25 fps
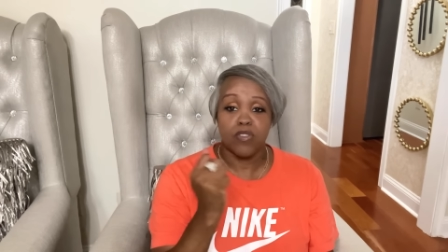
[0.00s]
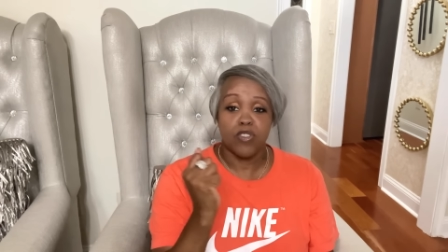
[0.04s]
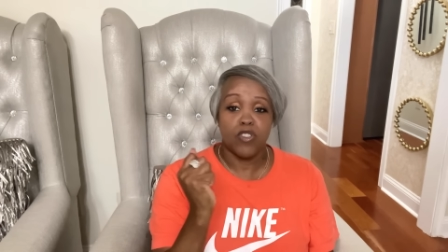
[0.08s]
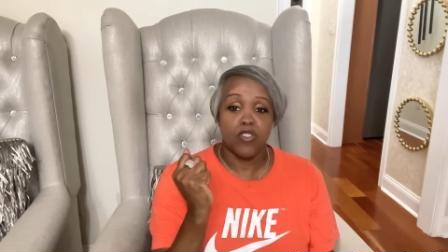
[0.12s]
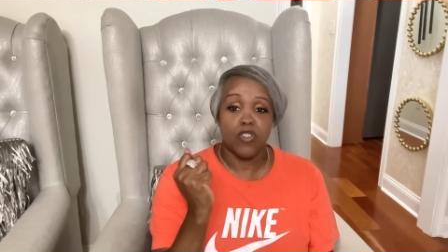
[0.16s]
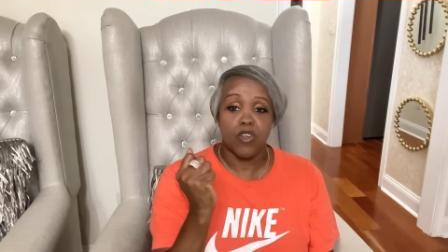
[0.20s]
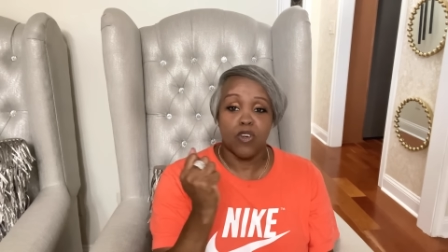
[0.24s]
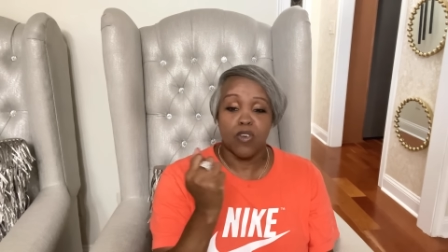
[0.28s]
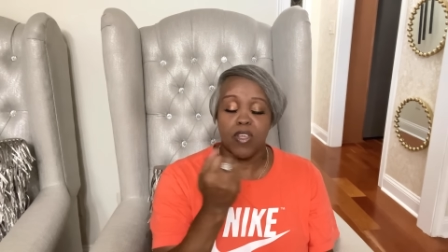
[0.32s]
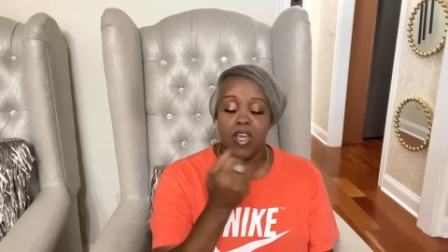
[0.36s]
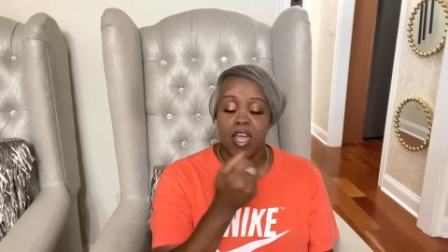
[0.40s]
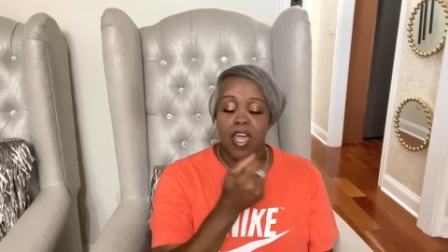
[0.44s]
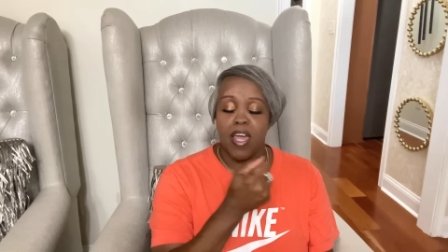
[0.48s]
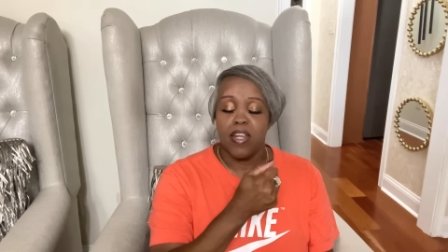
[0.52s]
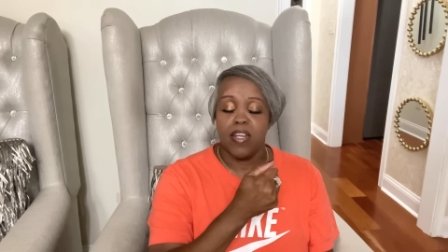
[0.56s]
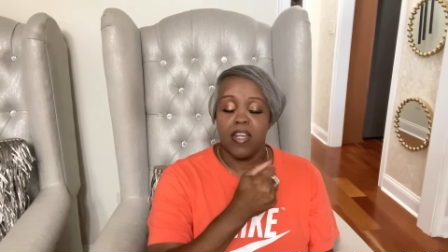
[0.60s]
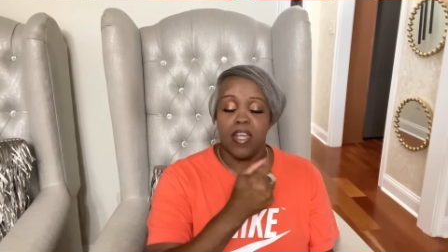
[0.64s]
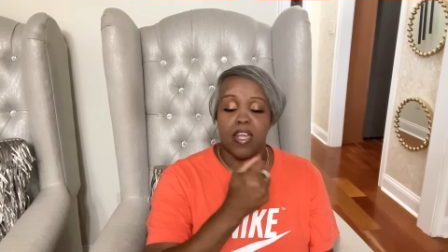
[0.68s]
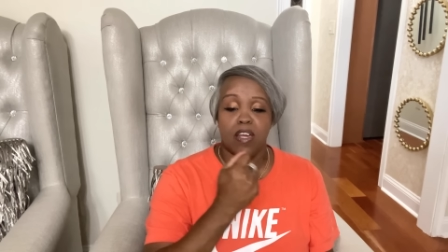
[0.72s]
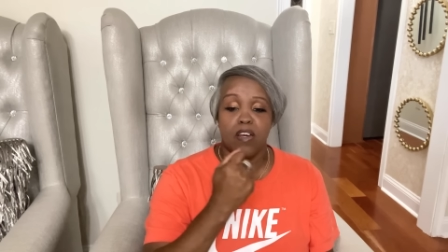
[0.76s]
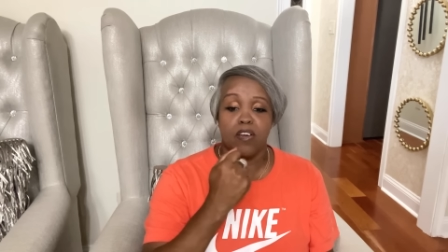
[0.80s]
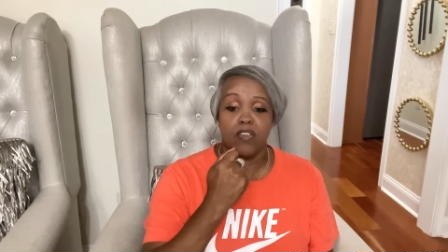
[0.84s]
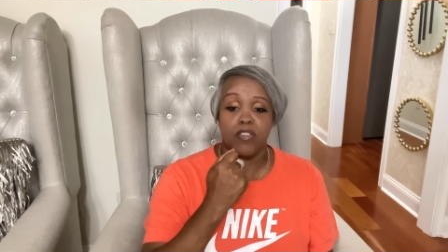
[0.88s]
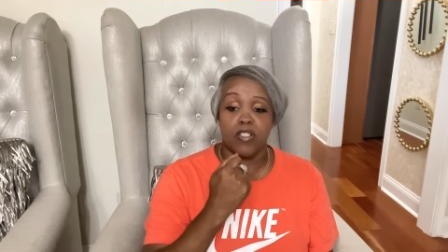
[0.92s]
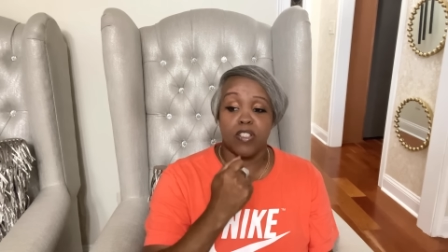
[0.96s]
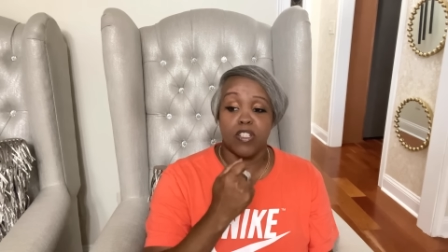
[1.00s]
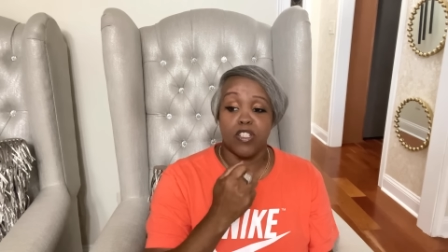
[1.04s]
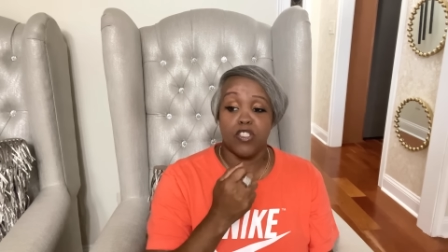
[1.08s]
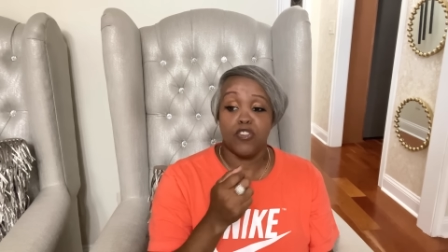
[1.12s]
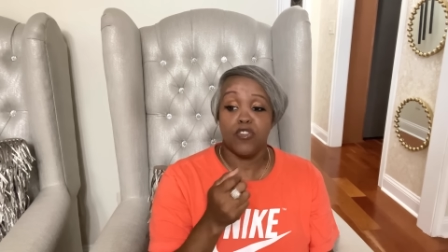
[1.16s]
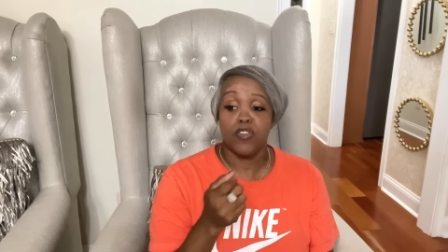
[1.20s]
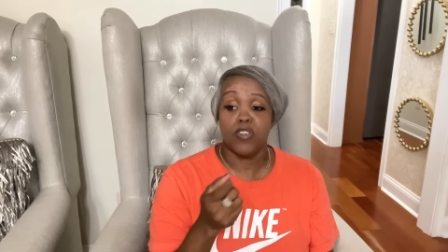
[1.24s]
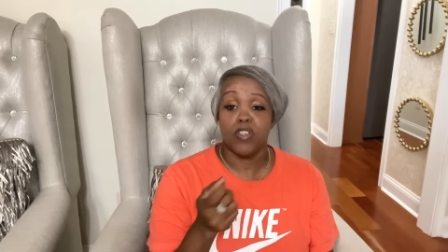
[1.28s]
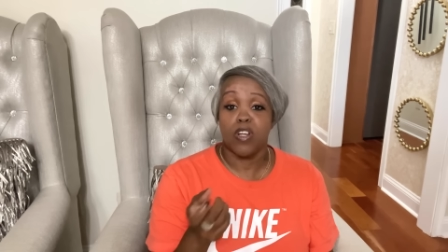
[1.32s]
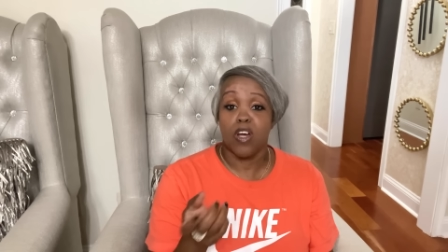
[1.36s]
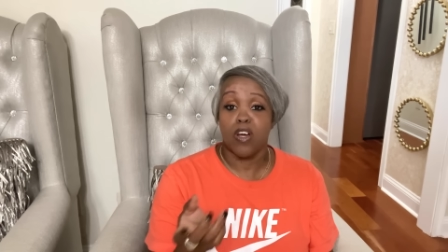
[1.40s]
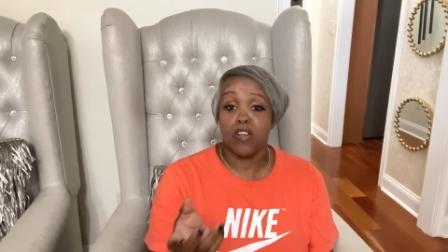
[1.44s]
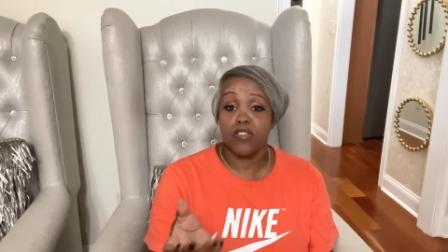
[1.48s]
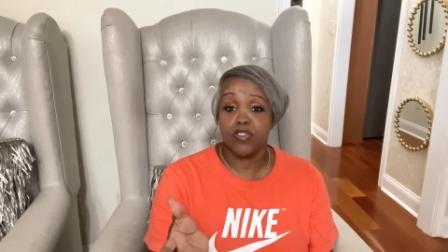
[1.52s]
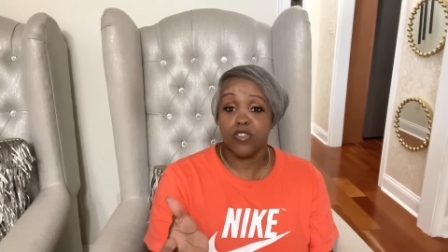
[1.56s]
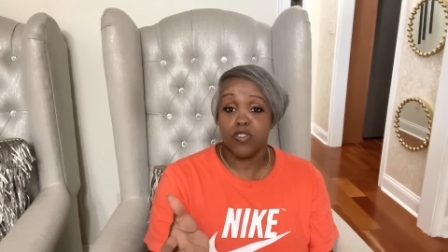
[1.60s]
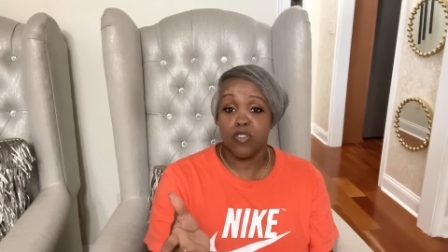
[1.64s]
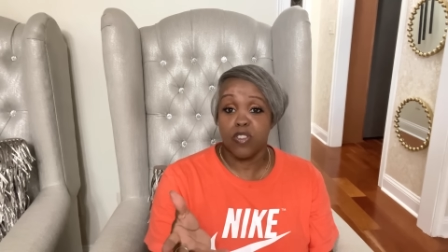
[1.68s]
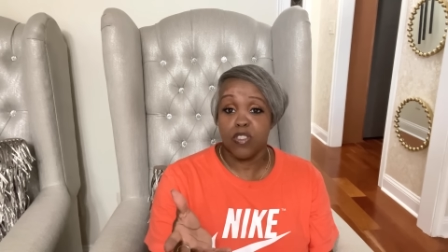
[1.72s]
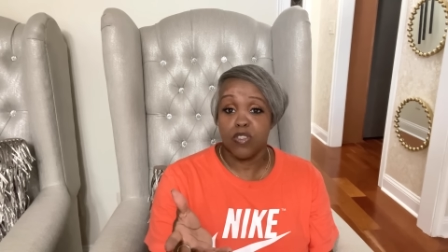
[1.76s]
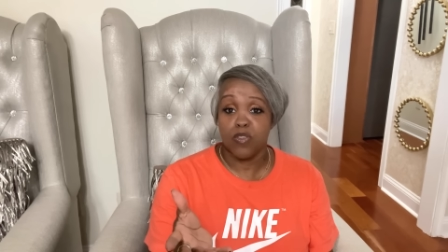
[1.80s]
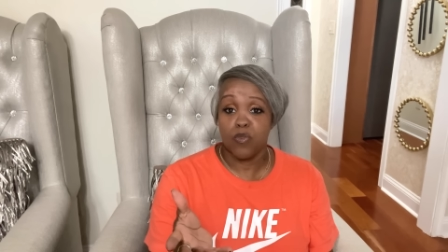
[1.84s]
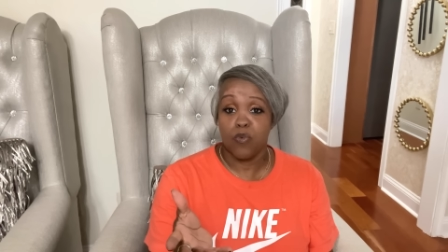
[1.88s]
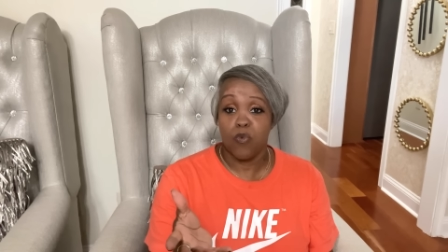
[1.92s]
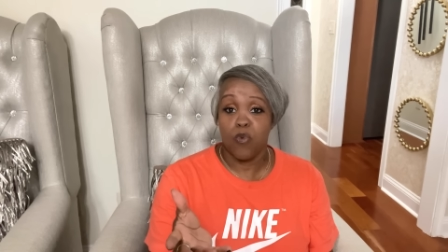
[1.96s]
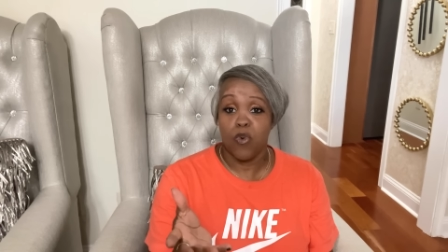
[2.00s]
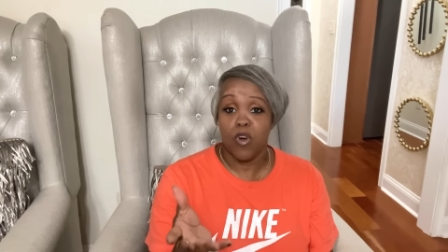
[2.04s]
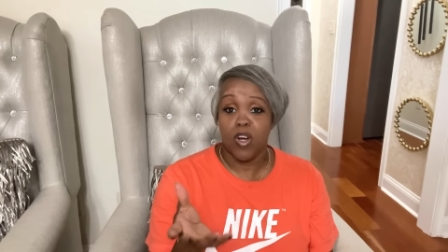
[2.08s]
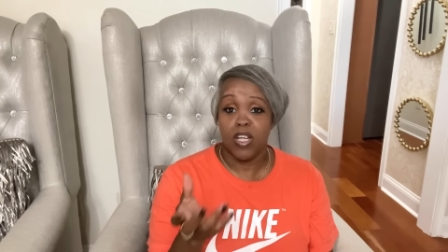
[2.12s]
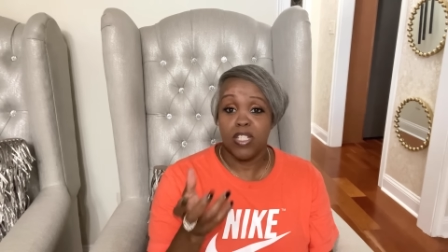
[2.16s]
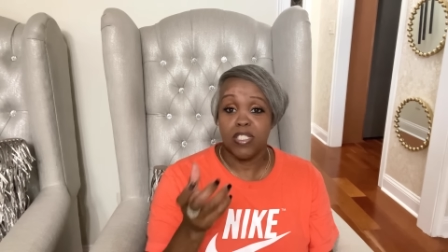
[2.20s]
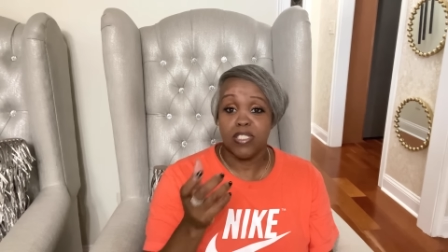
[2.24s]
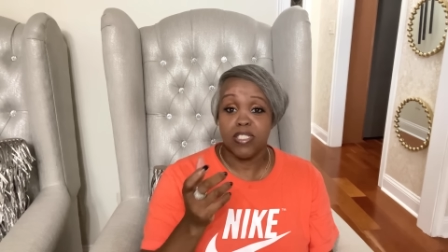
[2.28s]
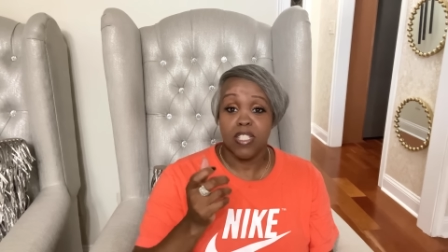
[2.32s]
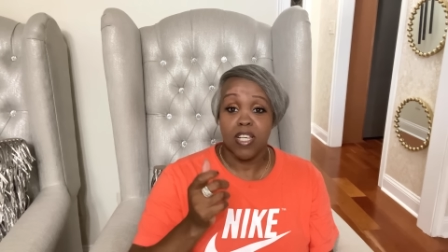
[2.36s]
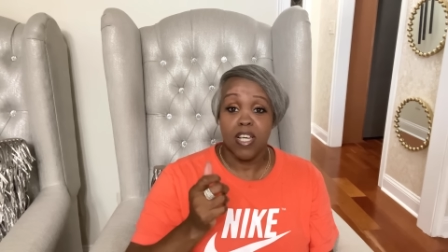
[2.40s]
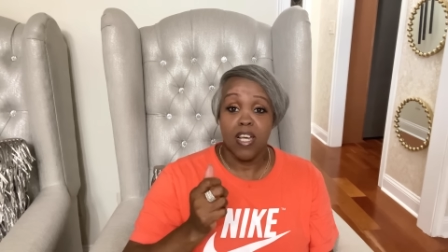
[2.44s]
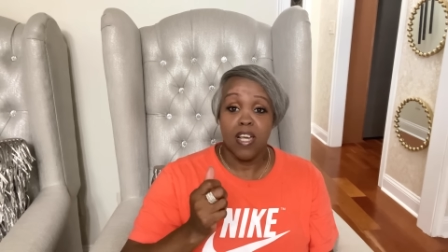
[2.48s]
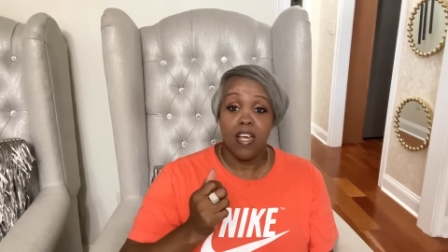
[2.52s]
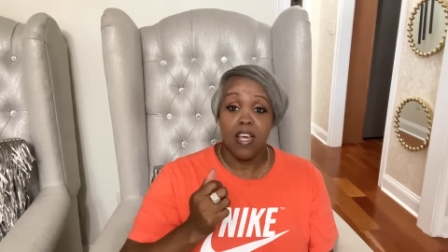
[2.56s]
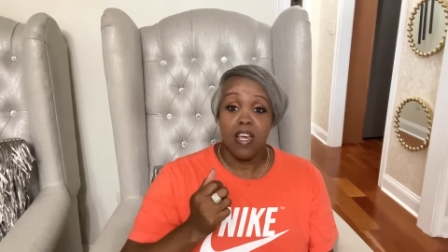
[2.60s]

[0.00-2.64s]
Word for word: you know the handheld, and then you can also get the ones